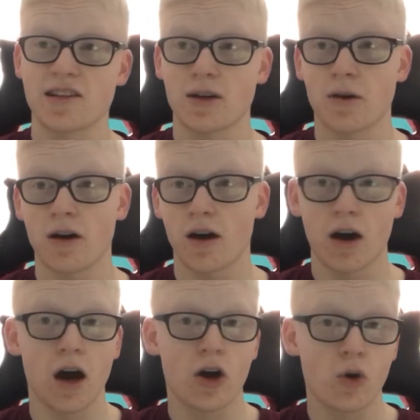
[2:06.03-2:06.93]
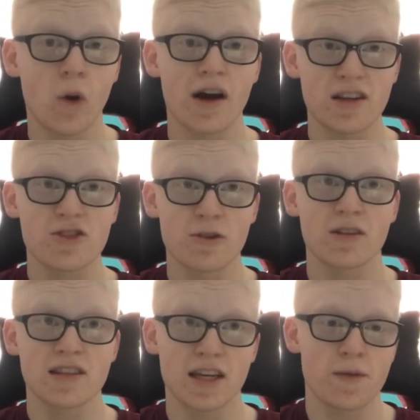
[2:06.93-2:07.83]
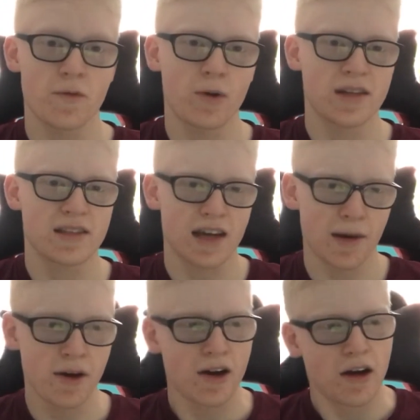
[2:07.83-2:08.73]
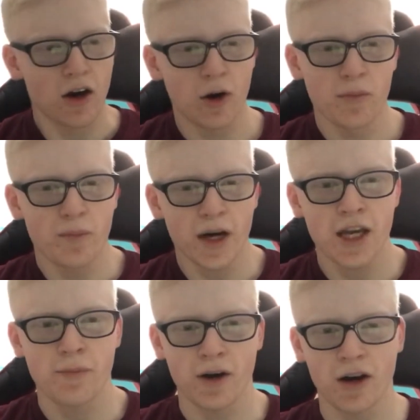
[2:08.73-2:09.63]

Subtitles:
So quite a strong team for West Ham on paper.